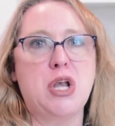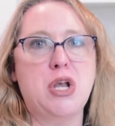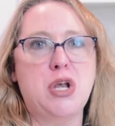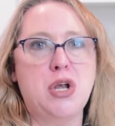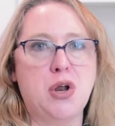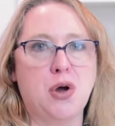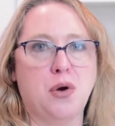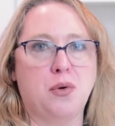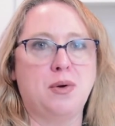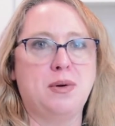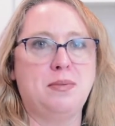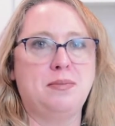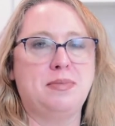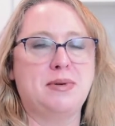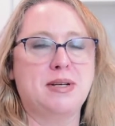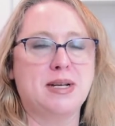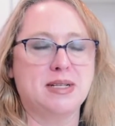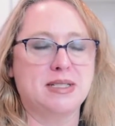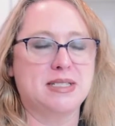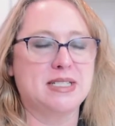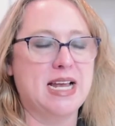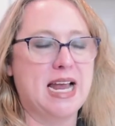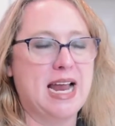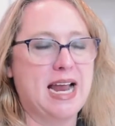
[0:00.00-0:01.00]
no one
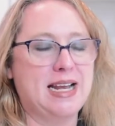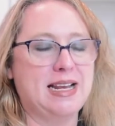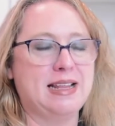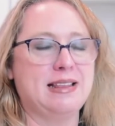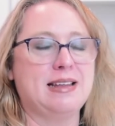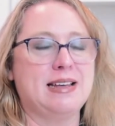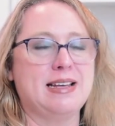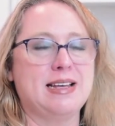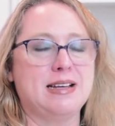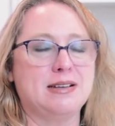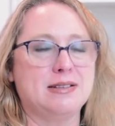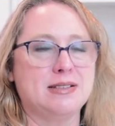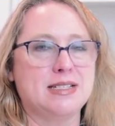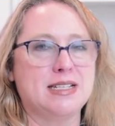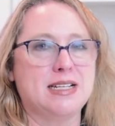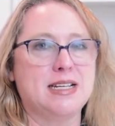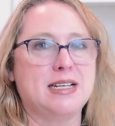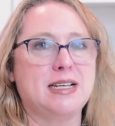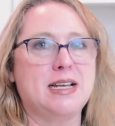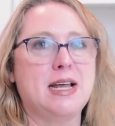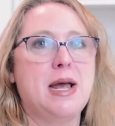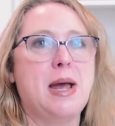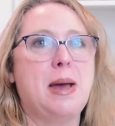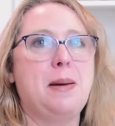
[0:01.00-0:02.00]
puts anything else in
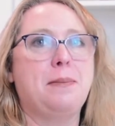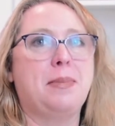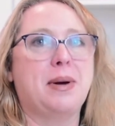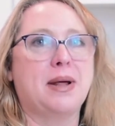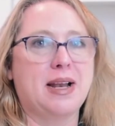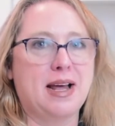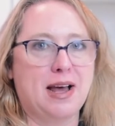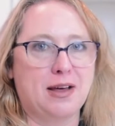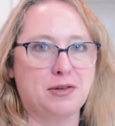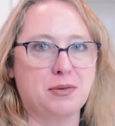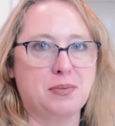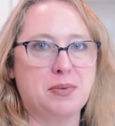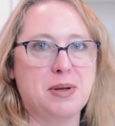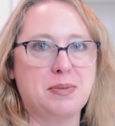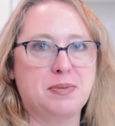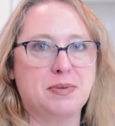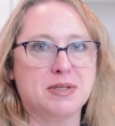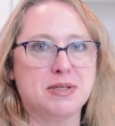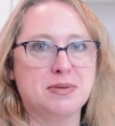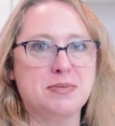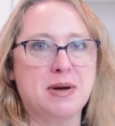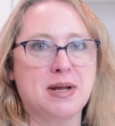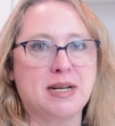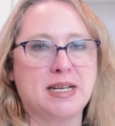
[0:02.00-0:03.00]
but other
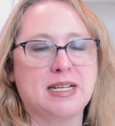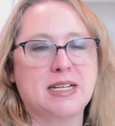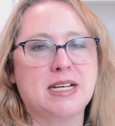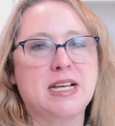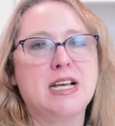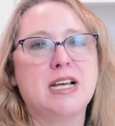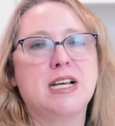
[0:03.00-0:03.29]
people's money.